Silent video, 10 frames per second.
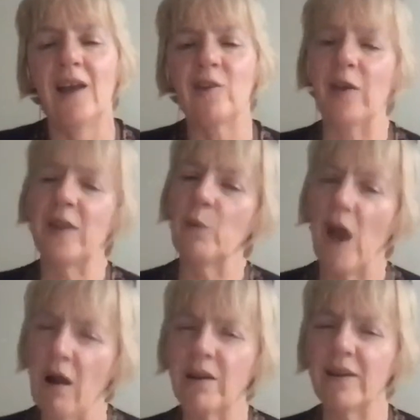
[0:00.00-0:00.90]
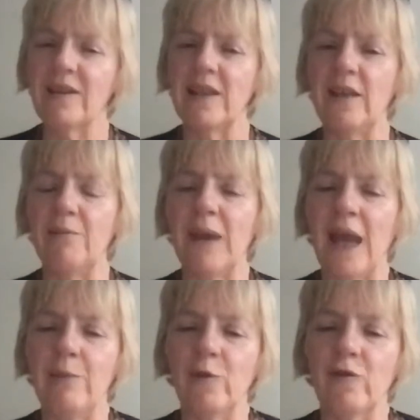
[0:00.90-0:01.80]
So I think we are going to see
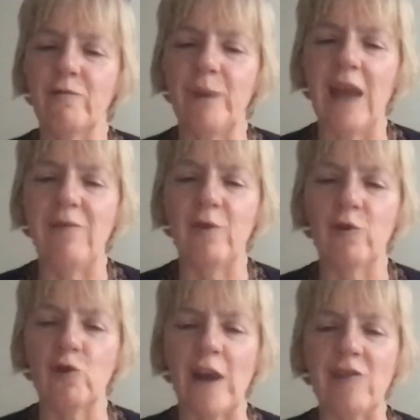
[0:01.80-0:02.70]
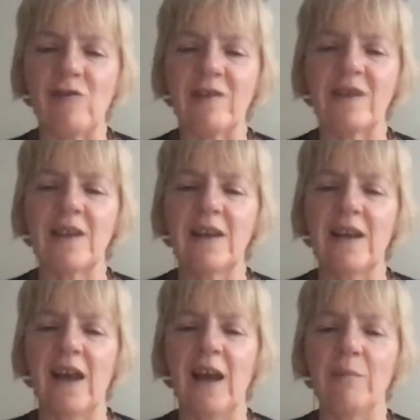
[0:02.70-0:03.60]
behavioral behavioral changes
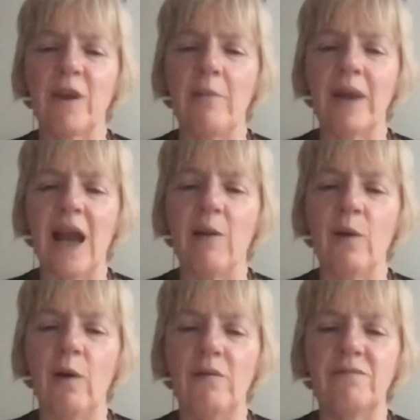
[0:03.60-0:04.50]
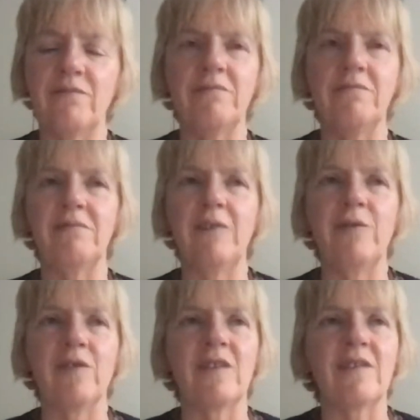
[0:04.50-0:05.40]
um, coming out of
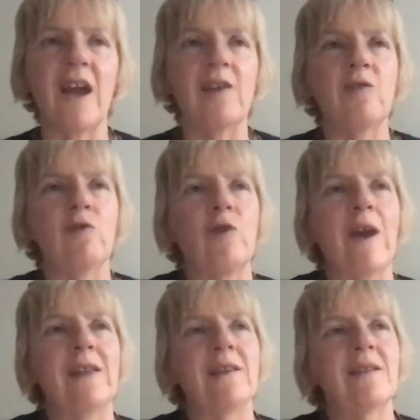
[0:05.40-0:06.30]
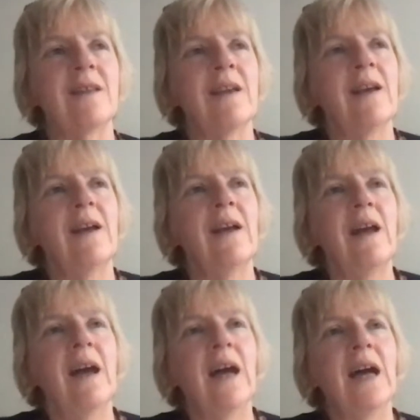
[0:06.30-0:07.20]
different societal trends.
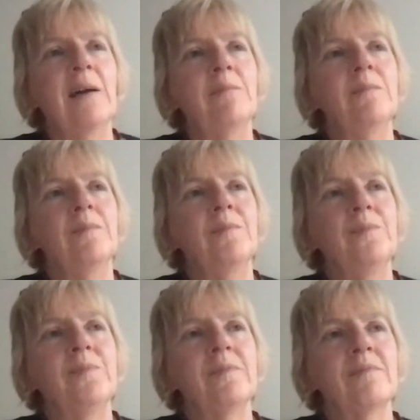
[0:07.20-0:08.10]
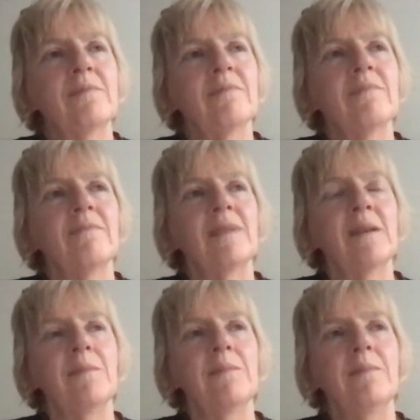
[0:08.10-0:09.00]
Um,
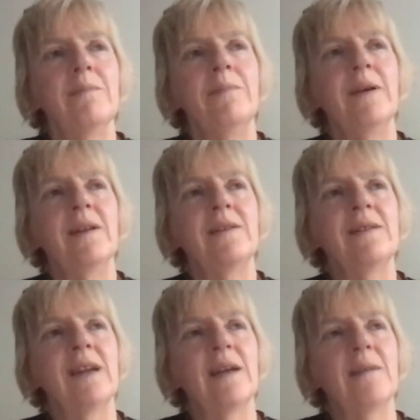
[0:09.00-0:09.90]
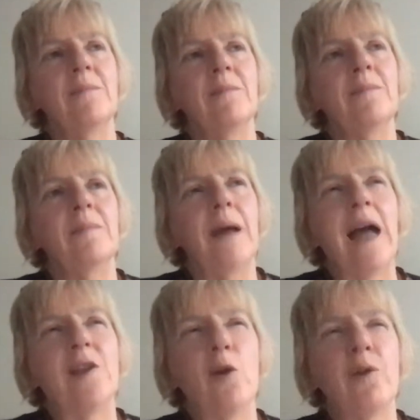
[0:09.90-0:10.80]
but um,
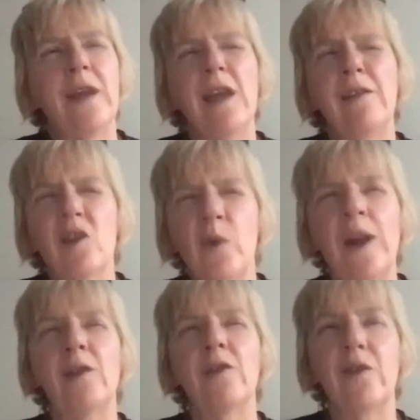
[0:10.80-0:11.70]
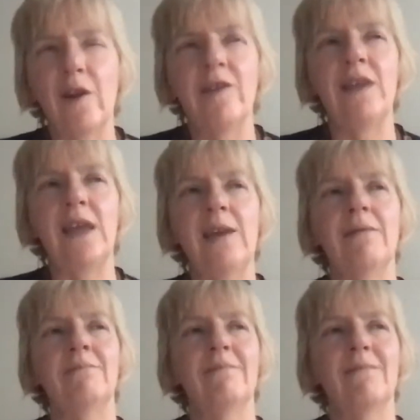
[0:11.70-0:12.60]
I don't think in the 2030
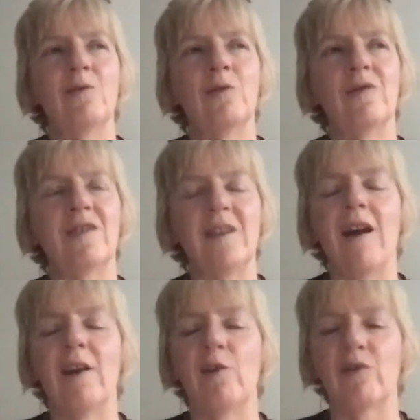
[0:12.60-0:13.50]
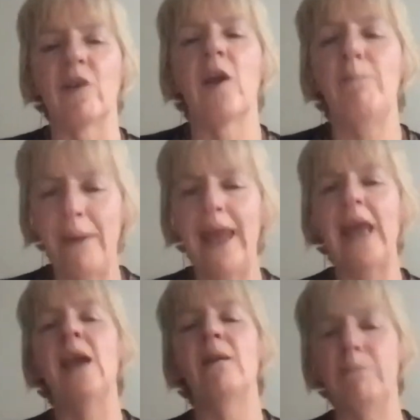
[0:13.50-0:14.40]
sort of scenarios
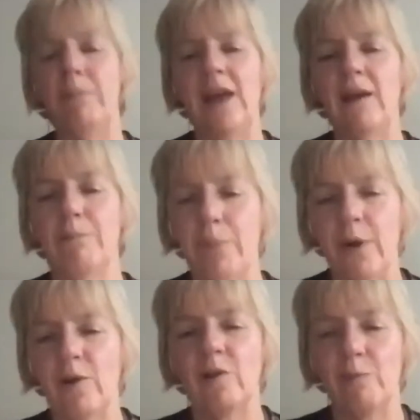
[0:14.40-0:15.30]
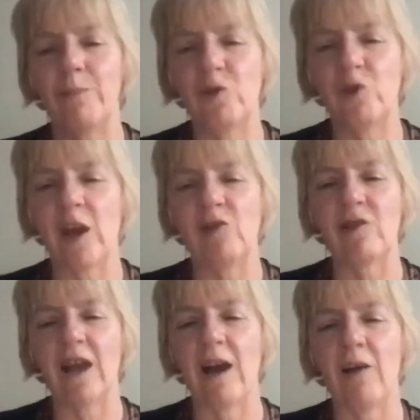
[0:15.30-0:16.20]
big, big personal change
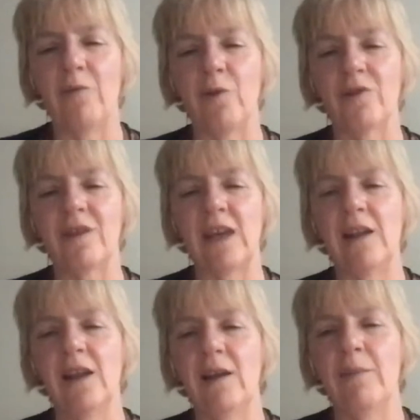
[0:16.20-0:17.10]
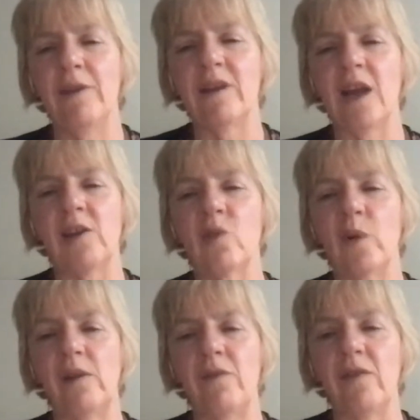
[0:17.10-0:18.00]
that I, I foreseen. But to get to
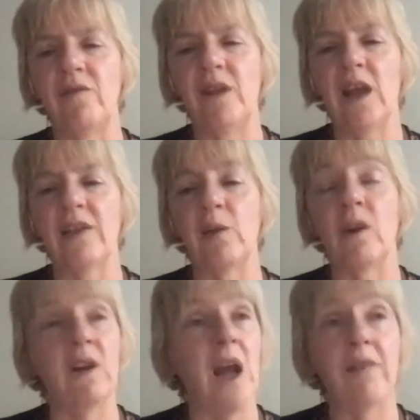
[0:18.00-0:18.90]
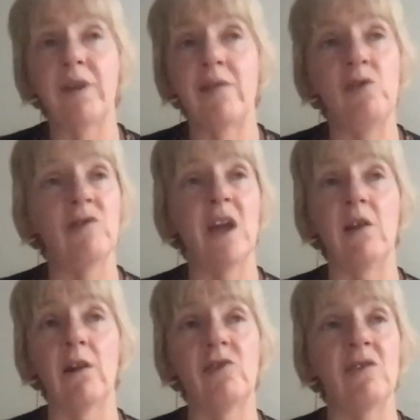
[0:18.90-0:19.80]
2050, I think we're going to have to have new
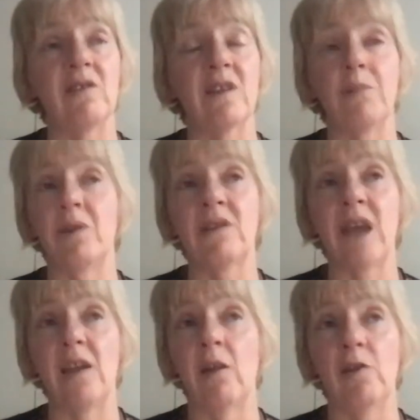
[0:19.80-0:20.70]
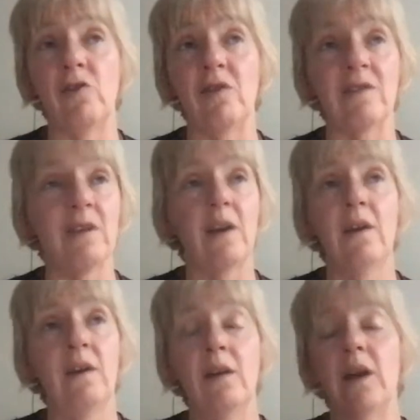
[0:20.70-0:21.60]
technologies, and some of those technologies,
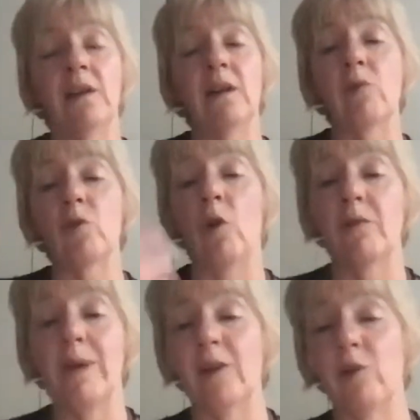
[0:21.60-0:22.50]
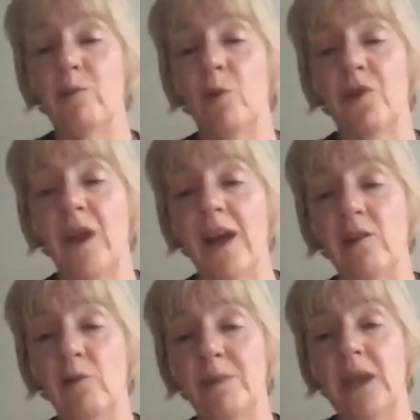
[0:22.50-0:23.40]
and I'm sure Ottmar knows more than I
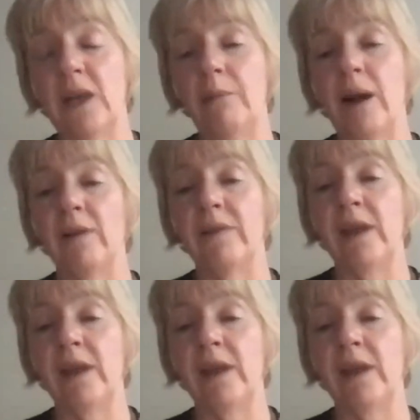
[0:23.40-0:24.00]
do, particularly about